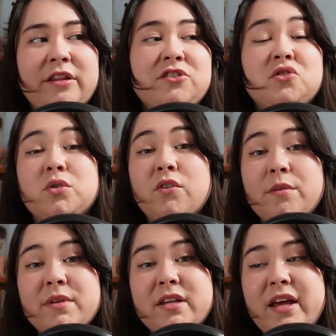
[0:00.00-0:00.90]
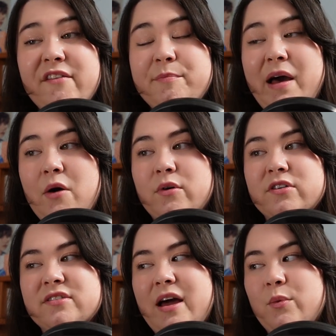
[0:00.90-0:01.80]
At least two of them did have
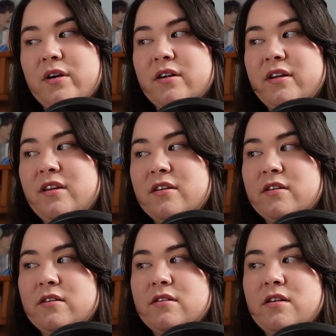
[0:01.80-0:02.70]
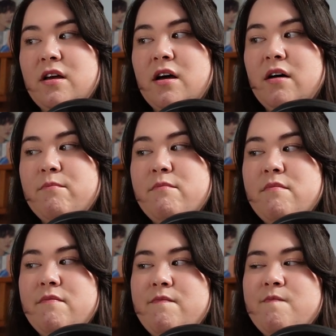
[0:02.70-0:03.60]
powers that were
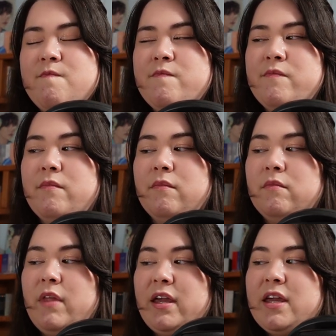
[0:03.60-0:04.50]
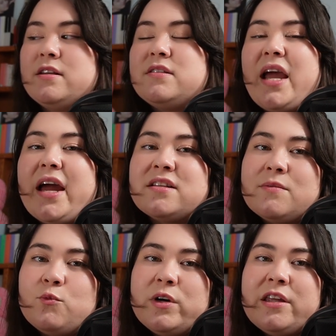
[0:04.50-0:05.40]
Mm, like in
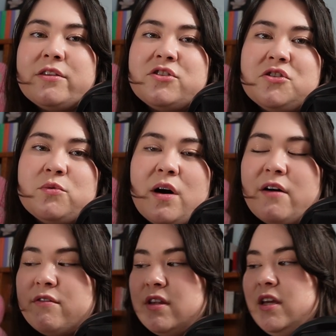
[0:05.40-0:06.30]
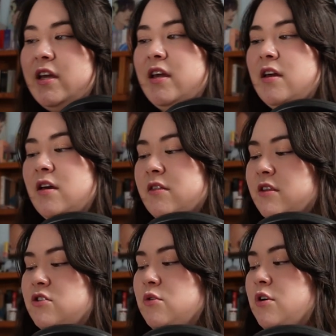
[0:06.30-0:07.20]
tandem with two of the
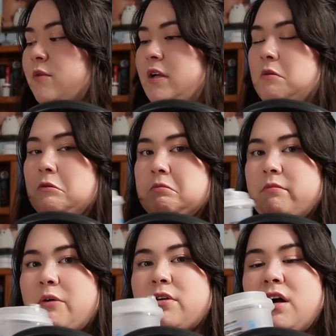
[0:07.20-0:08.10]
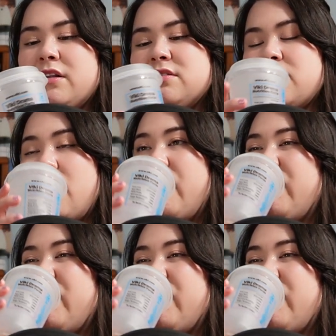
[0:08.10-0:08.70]
the two Korean ooh, mountain gods.